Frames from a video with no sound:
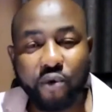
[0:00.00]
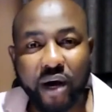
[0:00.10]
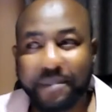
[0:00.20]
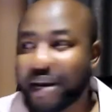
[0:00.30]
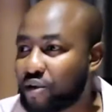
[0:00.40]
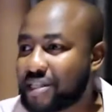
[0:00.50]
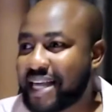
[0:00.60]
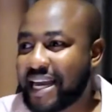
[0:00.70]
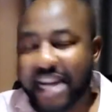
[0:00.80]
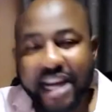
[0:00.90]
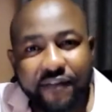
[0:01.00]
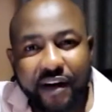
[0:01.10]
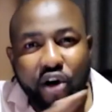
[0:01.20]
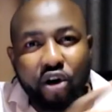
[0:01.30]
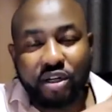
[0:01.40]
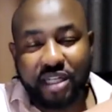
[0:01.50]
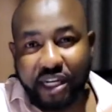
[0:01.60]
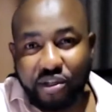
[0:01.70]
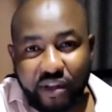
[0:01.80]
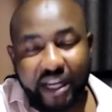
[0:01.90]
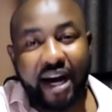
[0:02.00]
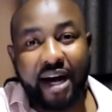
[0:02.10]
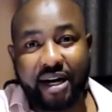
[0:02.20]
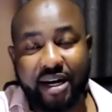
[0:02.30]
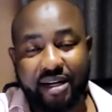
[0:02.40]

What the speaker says: Why? Because they never got into the ark.